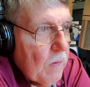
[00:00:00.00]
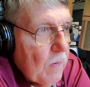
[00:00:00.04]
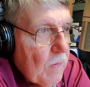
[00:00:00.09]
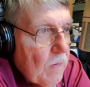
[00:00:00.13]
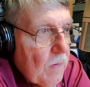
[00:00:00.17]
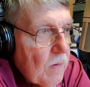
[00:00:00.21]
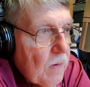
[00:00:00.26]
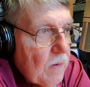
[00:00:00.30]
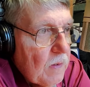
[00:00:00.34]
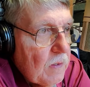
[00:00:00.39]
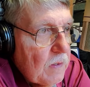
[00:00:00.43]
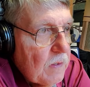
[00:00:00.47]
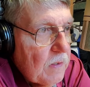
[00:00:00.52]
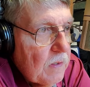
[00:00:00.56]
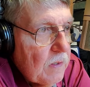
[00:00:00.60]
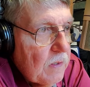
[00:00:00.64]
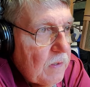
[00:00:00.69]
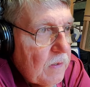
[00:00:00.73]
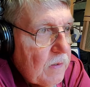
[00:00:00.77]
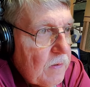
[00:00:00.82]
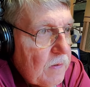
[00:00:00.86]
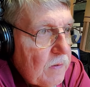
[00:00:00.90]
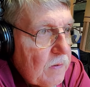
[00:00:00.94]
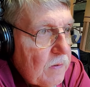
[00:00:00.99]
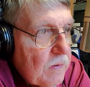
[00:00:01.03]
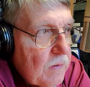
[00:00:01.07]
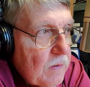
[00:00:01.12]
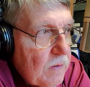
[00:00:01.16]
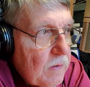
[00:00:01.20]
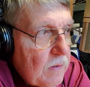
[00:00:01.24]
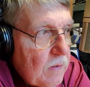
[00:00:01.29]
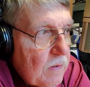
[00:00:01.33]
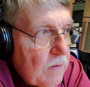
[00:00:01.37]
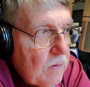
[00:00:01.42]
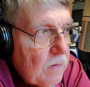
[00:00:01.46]
You've seen half of
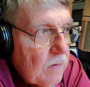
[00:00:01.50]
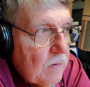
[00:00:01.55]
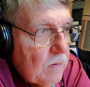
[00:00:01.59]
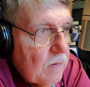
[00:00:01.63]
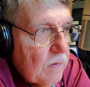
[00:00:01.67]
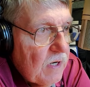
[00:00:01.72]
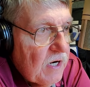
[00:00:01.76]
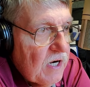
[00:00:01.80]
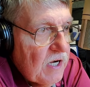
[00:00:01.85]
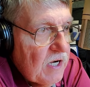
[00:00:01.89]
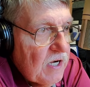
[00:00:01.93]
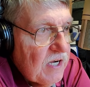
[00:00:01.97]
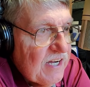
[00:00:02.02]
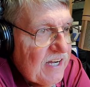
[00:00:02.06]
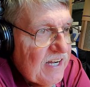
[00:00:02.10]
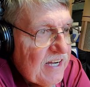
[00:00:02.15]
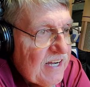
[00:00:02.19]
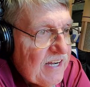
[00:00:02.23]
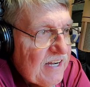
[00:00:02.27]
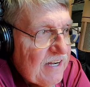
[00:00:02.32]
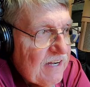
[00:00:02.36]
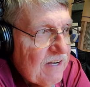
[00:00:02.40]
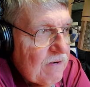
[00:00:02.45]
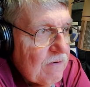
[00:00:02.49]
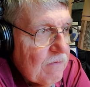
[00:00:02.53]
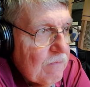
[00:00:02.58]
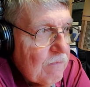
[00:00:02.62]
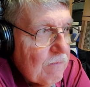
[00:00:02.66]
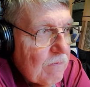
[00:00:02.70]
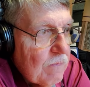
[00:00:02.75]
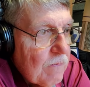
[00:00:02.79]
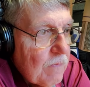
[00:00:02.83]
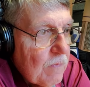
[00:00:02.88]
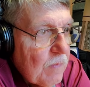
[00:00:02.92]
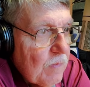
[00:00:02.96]
him recently
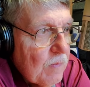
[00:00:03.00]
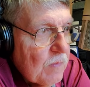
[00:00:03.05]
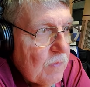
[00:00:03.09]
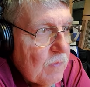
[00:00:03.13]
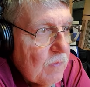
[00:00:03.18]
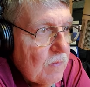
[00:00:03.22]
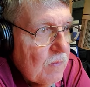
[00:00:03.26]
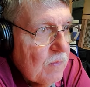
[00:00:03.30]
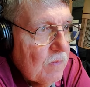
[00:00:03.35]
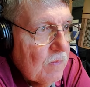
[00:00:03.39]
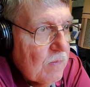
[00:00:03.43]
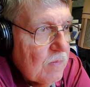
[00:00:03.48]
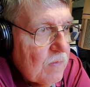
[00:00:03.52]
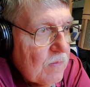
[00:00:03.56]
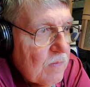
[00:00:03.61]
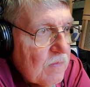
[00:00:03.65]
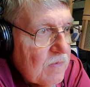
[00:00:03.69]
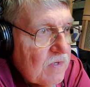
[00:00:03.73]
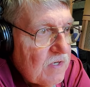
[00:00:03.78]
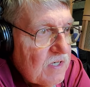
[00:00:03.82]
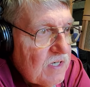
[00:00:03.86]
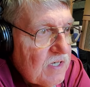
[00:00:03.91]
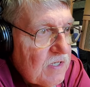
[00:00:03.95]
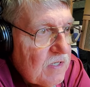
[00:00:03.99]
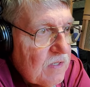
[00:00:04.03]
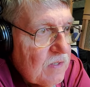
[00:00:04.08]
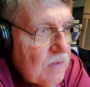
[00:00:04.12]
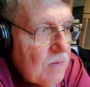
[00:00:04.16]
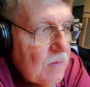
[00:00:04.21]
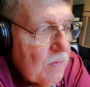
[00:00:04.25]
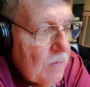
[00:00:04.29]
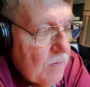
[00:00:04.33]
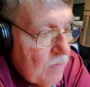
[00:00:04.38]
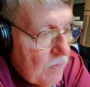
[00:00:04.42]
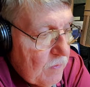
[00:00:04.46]
because he's been, since
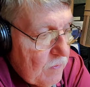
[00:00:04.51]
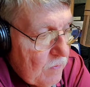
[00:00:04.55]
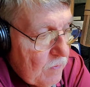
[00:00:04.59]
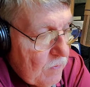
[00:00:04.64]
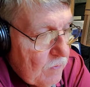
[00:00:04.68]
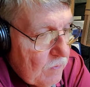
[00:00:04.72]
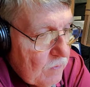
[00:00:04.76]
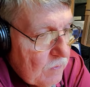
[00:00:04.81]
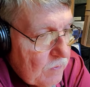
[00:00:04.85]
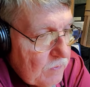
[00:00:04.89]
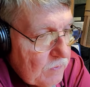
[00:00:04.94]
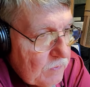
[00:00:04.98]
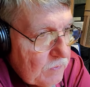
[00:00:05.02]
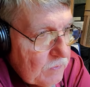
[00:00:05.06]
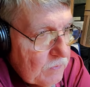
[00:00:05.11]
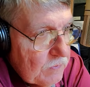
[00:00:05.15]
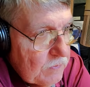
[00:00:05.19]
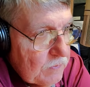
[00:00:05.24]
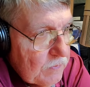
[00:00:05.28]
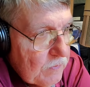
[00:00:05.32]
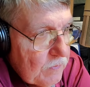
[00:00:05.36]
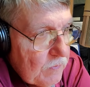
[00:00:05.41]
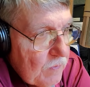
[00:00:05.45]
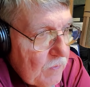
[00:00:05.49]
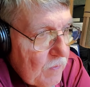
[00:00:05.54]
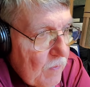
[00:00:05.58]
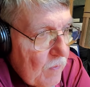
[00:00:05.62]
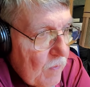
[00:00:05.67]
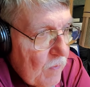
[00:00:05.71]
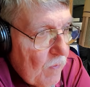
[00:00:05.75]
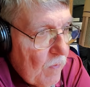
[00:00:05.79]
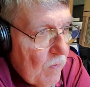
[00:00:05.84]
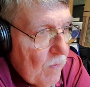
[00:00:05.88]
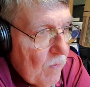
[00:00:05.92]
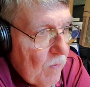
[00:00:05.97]
September, on quite the
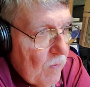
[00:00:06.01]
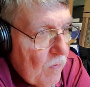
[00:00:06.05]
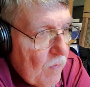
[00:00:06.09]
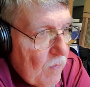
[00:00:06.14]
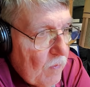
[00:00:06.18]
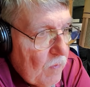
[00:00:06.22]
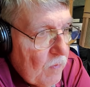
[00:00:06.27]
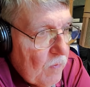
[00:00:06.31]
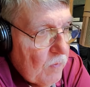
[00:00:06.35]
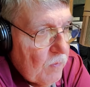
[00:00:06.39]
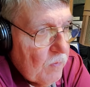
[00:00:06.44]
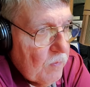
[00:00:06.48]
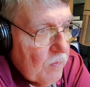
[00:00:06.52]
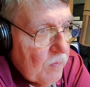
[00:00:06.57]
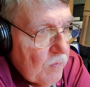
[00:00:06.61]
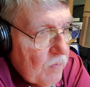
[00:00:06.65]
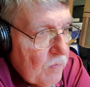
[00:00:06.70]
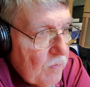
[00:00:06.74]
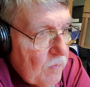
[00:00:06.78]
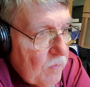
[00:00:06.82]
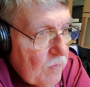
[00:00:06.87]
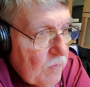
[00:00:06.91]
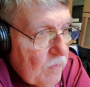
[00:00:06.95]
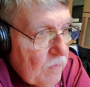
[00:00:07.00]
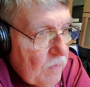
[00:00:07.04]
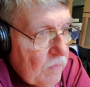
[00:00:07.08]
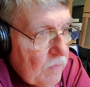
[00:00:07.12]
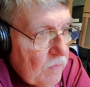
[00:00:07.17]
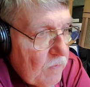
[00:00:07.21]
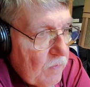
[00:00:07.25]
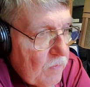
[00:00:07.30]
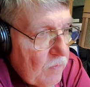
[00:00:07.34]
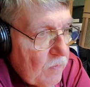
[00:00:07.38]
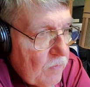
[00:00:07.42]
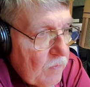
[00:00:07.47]
journey, which we're going to have him
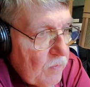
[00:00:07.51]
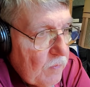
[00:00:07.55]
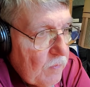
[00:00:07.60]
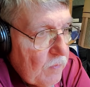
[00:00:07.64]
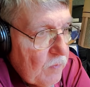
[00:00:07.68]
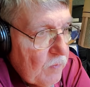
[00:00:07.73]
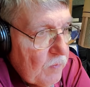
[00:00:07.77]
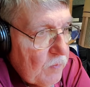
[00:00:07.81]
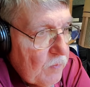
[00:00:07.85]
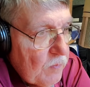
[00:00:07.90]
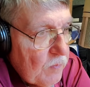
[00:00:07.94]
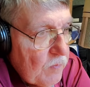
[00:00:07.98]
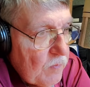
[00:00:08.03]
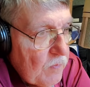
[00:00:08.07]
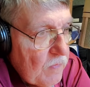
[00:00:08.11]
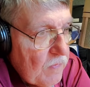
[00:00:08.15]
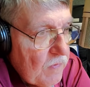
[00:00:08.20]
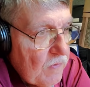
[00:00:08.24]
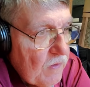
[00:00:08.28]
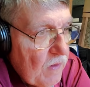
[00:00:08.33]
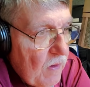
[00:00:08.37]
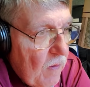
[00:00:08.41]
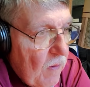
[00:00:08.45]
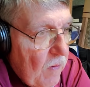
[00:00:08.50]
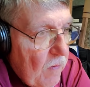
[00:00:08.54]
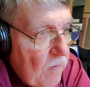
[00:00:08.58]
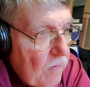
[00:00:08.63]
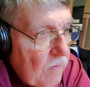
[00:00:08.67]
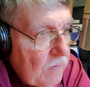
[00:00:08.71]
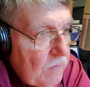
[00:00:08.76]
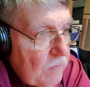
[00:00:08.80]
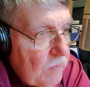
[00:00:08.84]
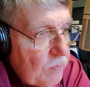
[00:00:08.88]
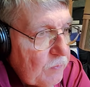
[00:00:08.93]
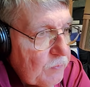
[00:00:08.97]
talk about. So Ron has been
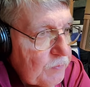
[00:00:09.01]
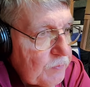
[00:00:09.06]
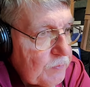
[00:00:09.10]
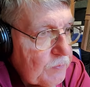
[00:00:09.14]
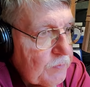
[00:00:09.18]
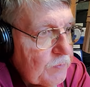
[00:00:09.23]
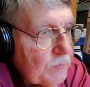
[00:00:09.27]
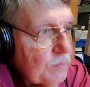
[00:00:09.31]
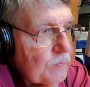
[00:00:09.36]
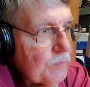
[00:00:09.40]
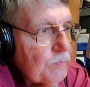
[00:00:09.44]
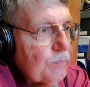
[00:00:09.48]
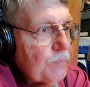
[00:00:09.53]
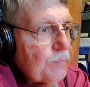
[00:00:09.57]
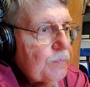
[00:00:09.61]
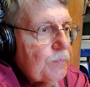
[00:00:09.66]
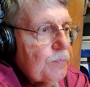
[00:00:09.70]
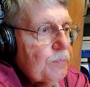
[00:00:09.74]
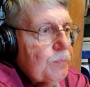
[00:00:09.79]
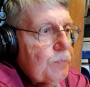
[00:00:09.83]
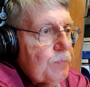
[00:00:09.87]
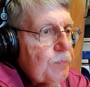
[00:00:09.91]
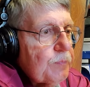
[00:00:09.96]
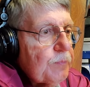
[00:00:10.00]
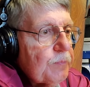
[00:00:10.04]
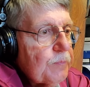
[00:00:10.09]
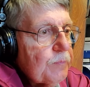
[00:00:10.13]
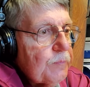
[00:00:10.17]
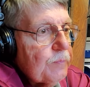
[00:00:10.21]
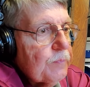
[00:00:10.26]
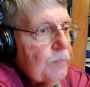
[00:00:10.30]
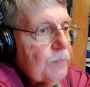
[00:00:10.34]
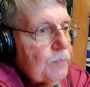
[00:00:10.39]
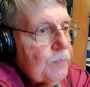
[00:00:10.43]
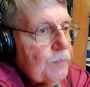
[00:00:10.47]
involved with many activities
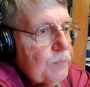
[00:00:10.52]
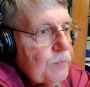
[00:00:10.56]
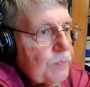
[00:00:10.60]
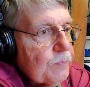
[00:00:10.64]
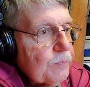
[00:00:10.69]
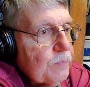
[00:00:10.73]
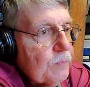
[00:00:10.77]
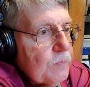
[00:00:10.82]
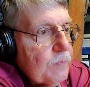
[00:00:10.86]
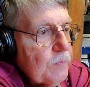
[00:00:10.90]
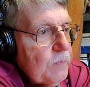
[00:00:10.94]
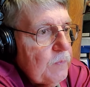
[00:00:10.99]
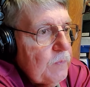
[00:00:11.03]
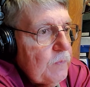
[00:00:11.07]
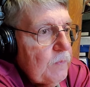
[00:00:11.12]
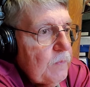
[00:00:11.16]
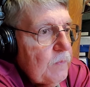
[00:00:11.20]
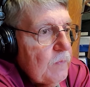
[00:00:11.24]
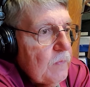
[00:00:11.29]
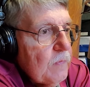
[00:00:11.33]
here in the community.